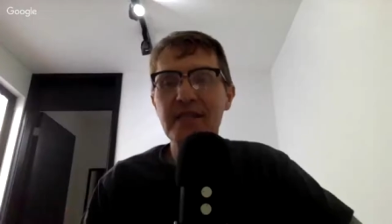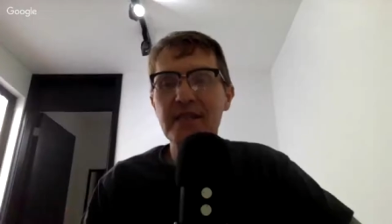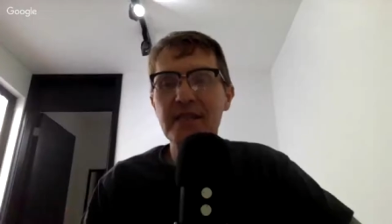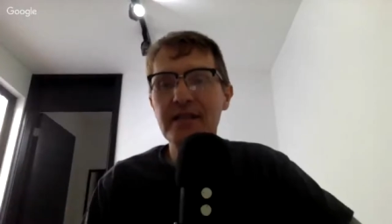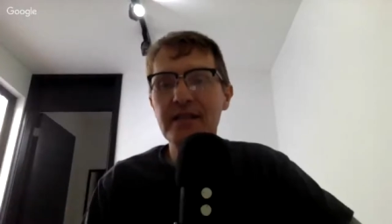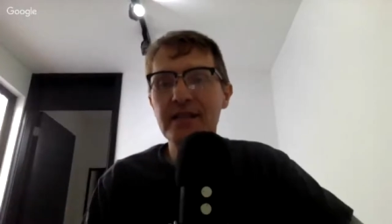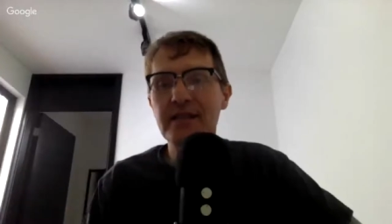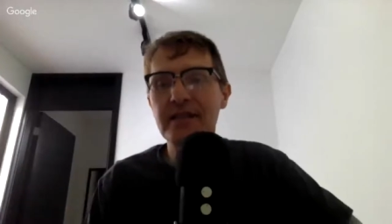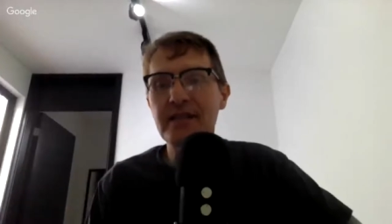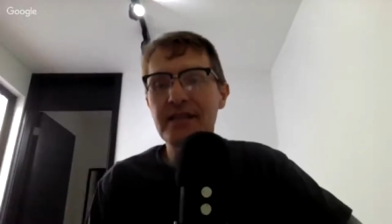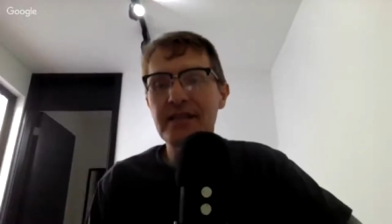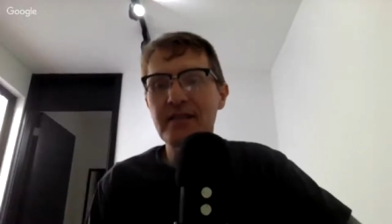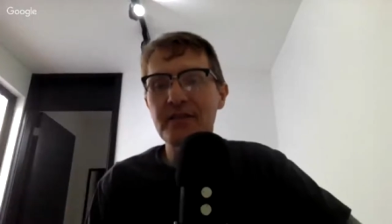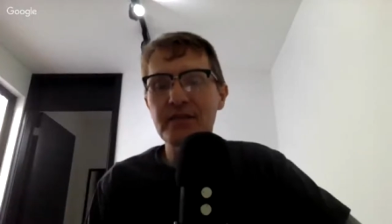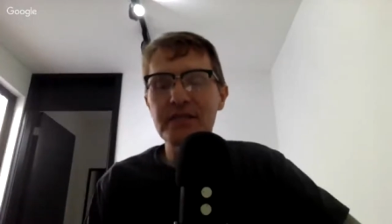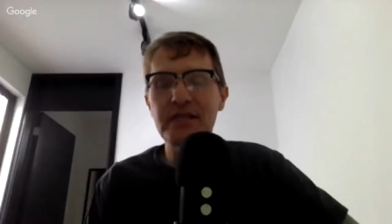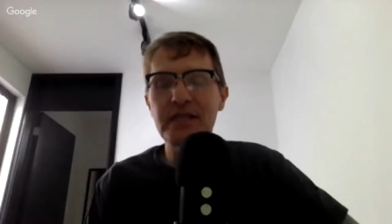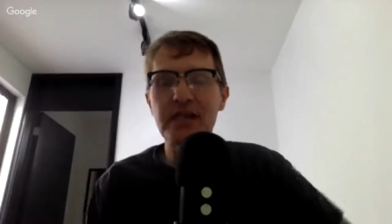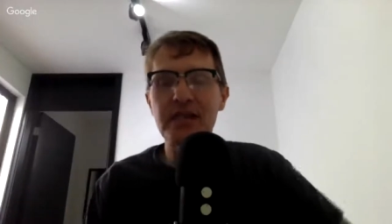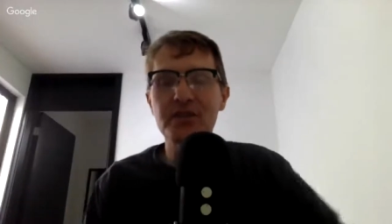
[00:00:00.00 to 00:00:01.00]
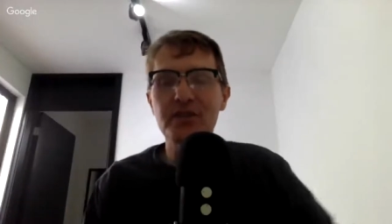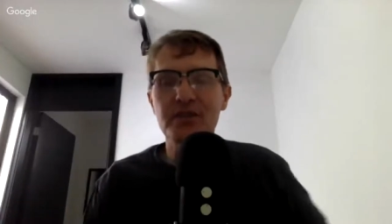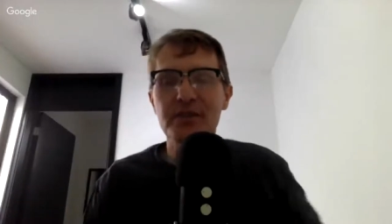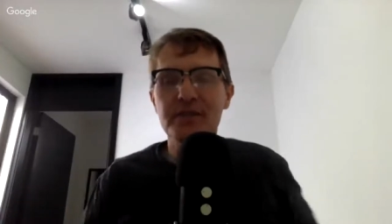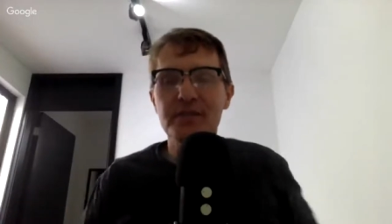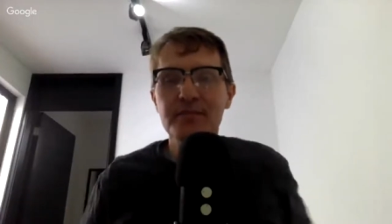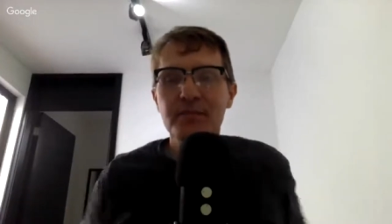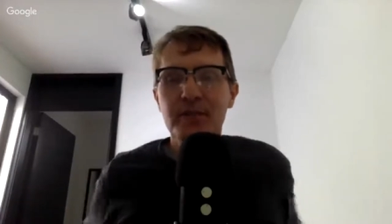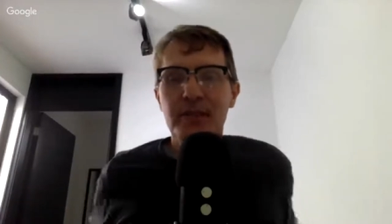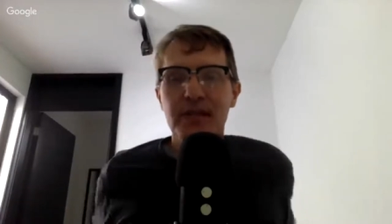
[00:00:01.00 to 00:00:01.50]
the the
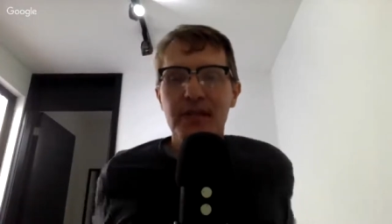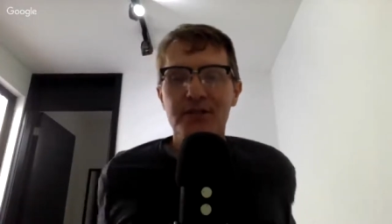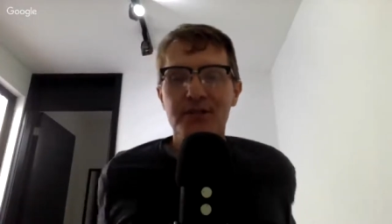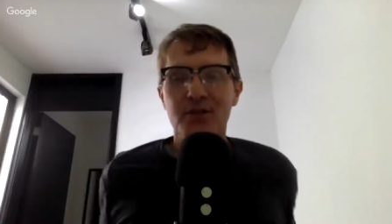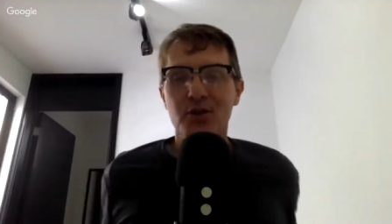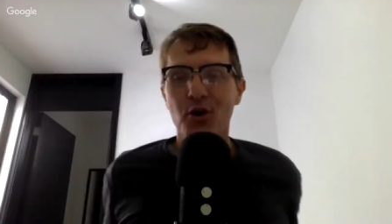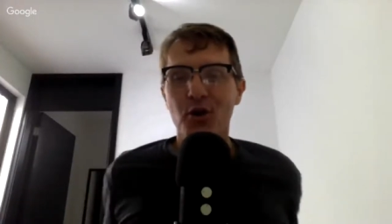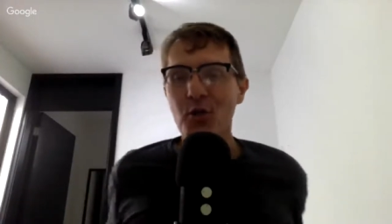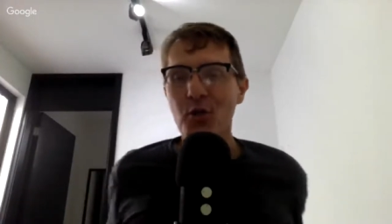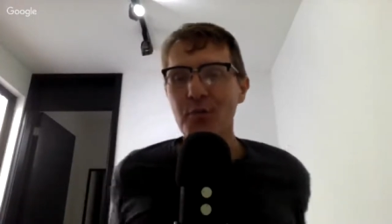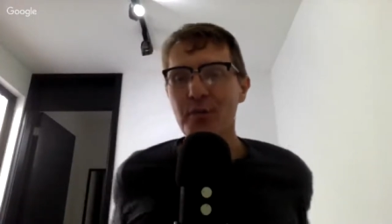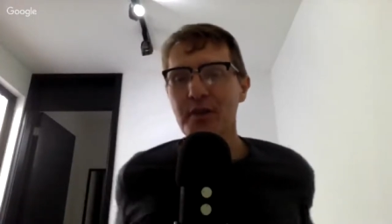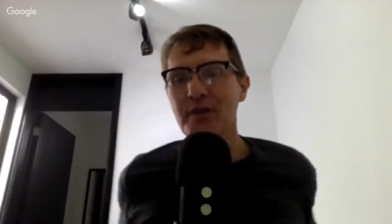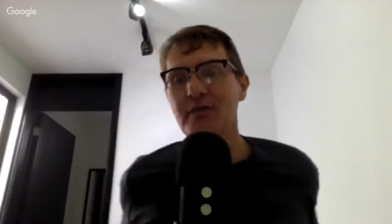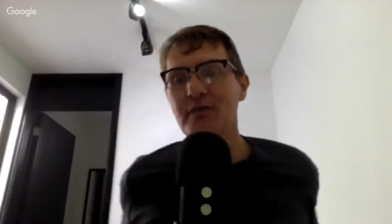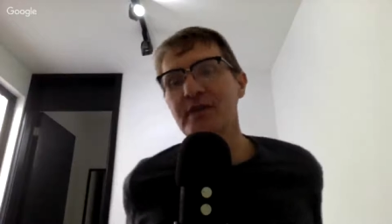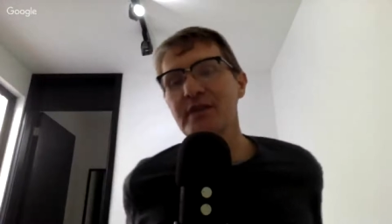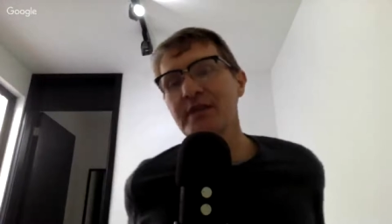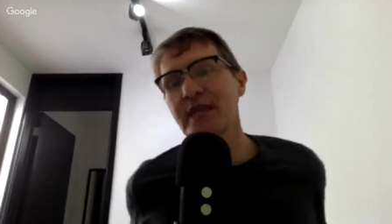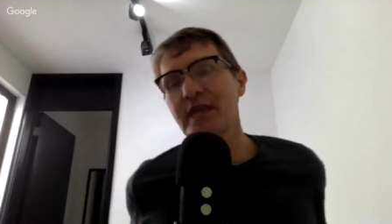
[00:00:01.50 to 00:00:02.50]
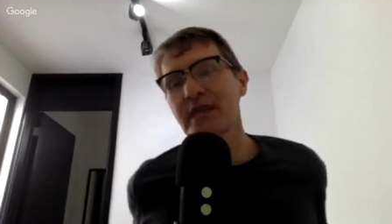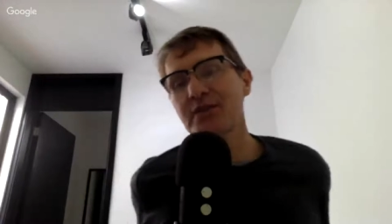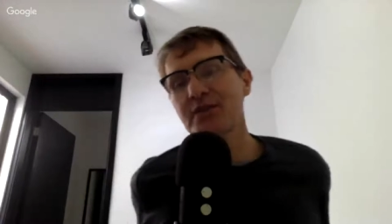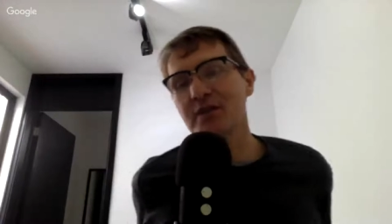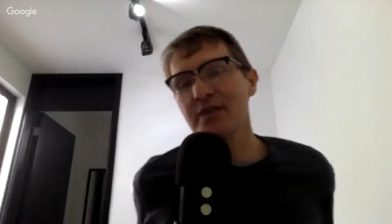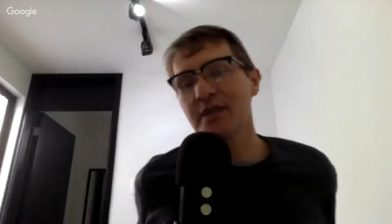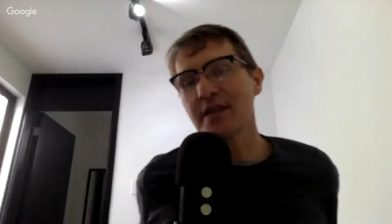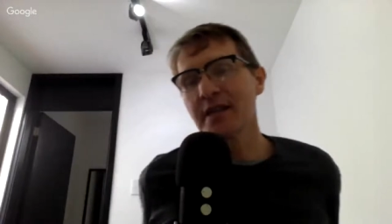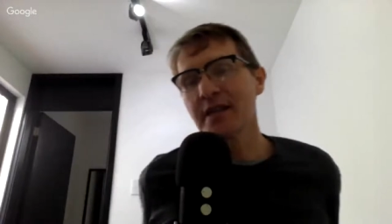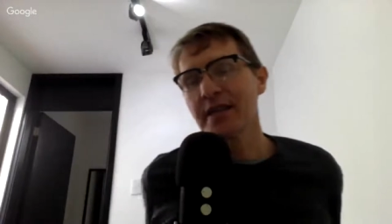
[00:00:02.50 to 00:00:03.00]
invitation. It's an open
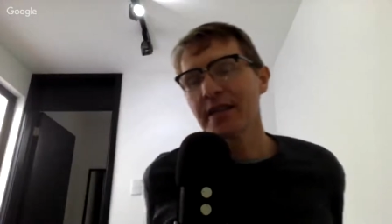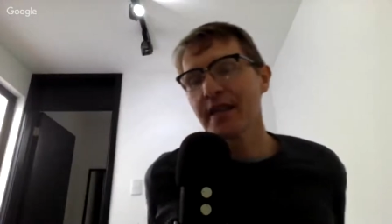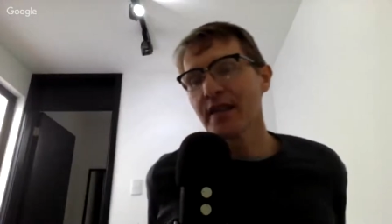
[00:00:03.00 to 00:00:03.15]
invitation.